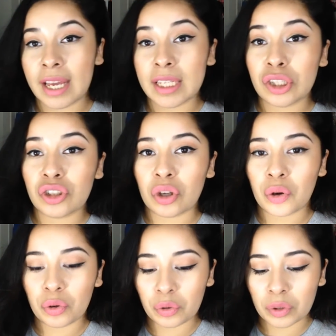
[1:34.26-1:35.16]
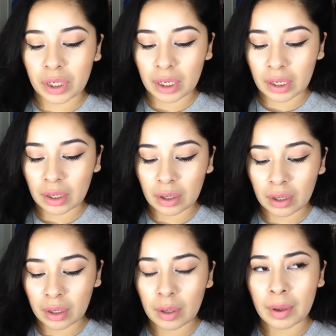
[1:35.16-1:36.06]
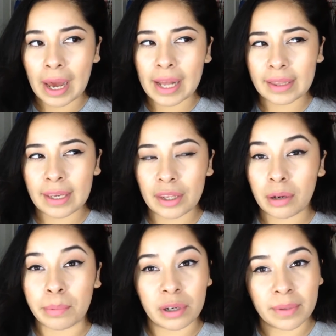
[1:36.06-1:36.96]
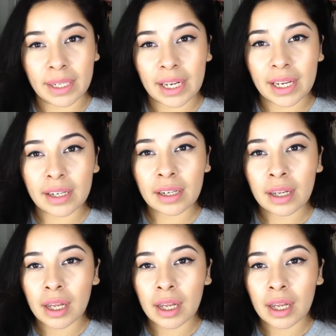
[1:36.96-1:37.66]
that is sold, I think, in their permanent line.